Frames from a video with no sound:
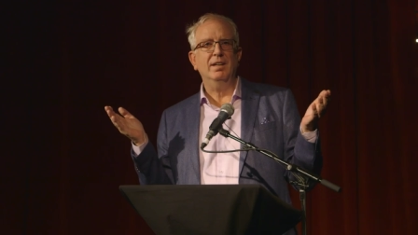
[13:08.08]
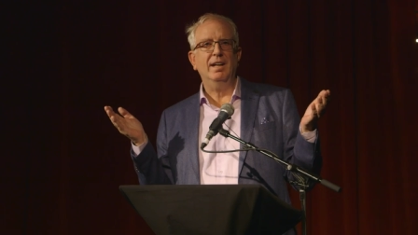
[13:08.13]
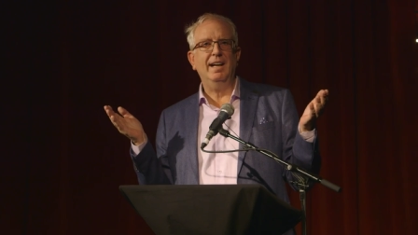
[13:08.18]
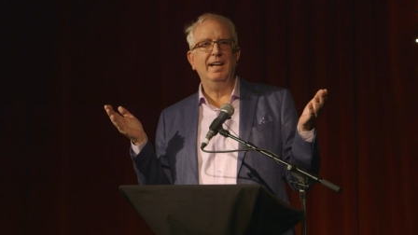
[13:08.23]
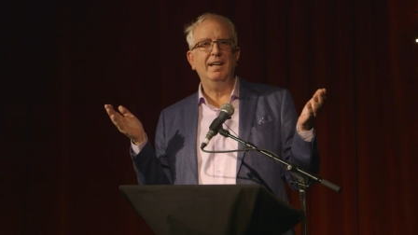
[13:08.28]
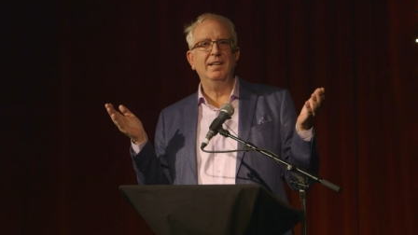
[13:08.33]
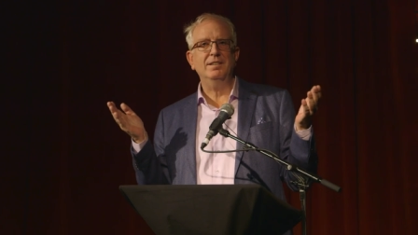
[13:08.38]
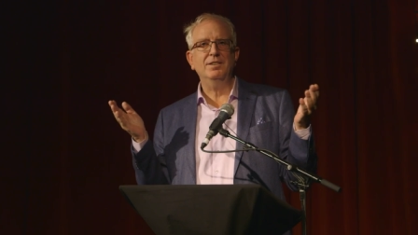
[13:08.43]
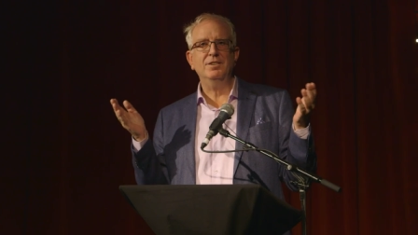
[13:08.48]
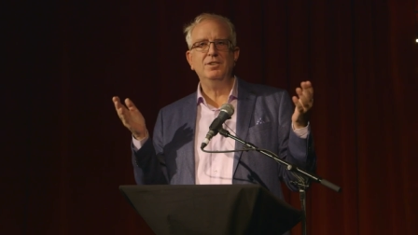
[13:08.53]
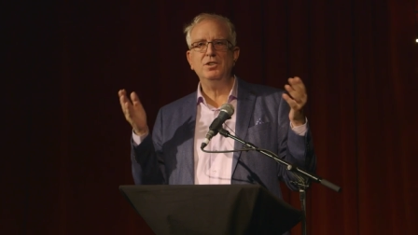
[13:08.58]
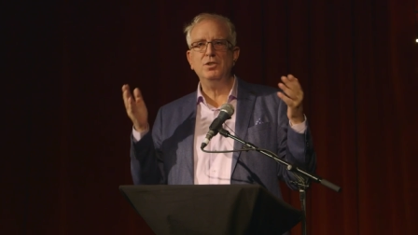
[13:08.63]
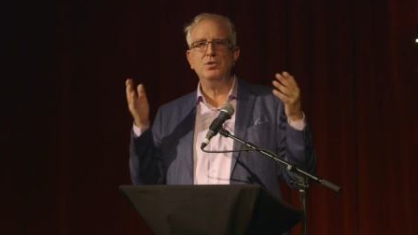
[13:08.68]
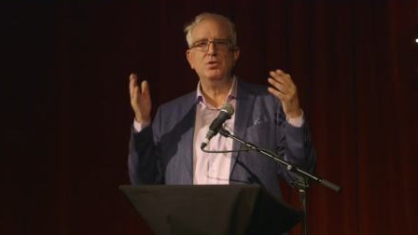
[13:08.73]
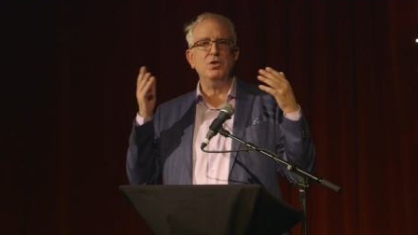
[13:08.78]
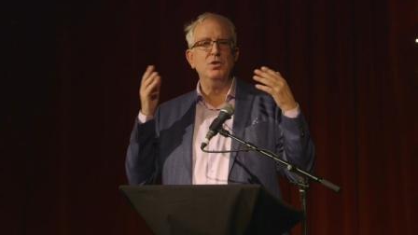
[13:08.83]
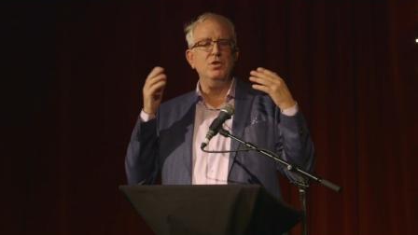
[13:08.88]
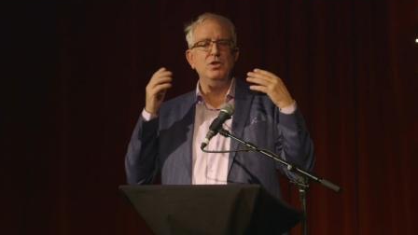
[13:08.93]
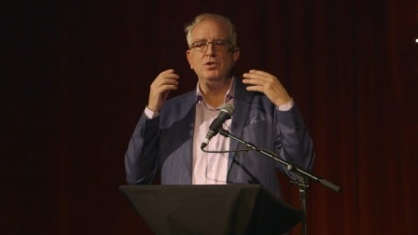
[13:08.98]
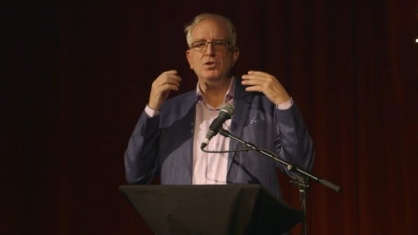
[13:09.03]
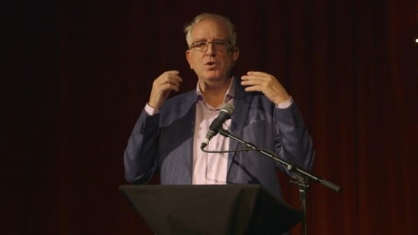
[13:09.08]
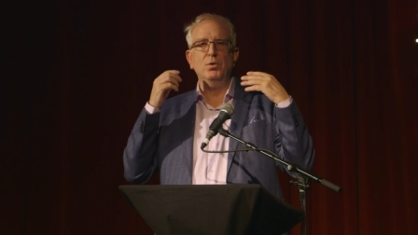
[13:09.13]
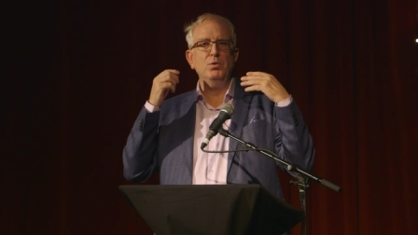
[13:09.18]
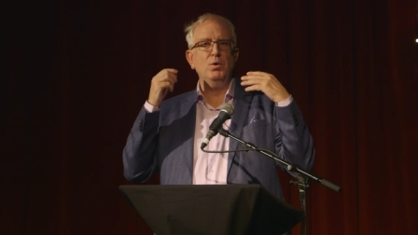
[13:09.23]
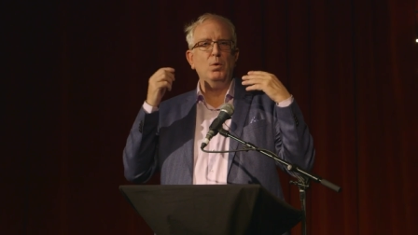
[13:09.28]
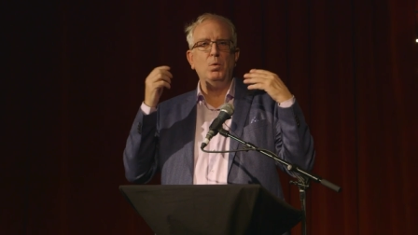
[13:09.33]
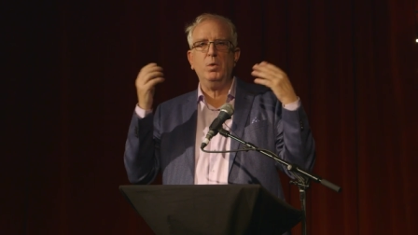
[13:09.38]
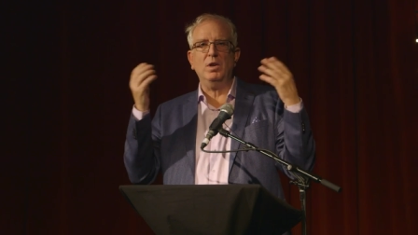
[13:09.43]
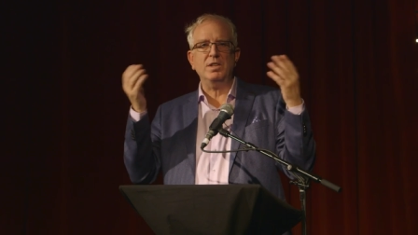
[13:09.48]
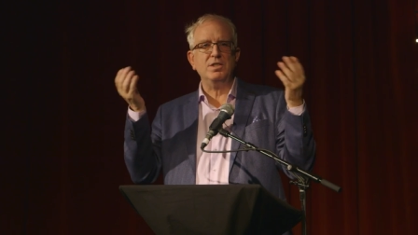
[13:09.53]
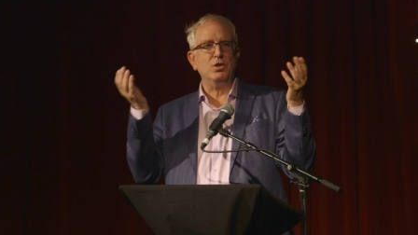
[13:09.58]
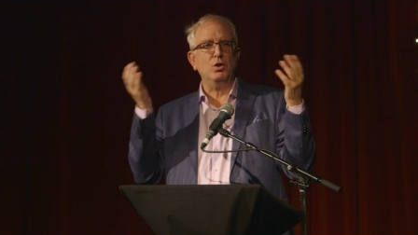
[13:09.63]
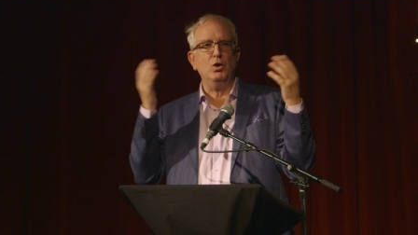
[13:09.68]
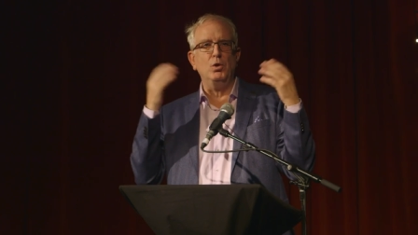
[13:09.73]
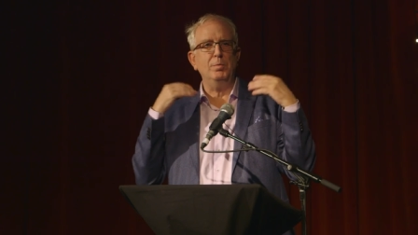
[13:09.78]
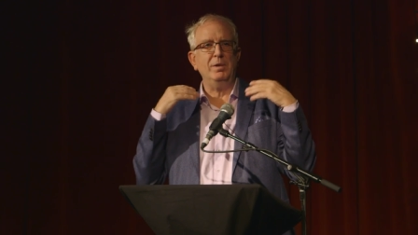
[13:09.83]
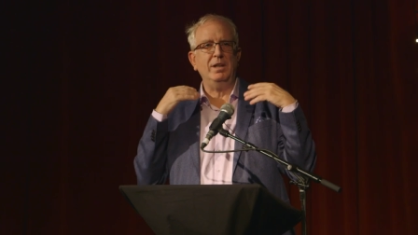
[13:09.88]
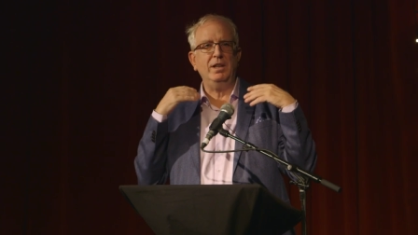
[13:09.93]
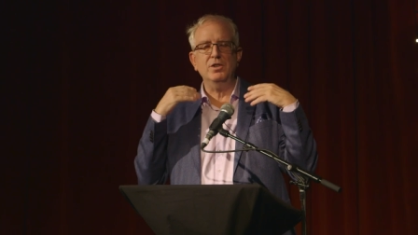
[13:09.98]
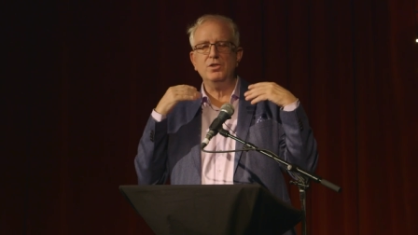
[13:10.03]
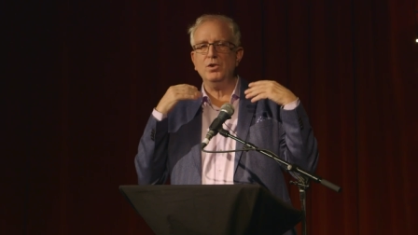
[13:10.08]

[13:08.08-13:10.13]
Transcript: and you do, you don't know what's coming.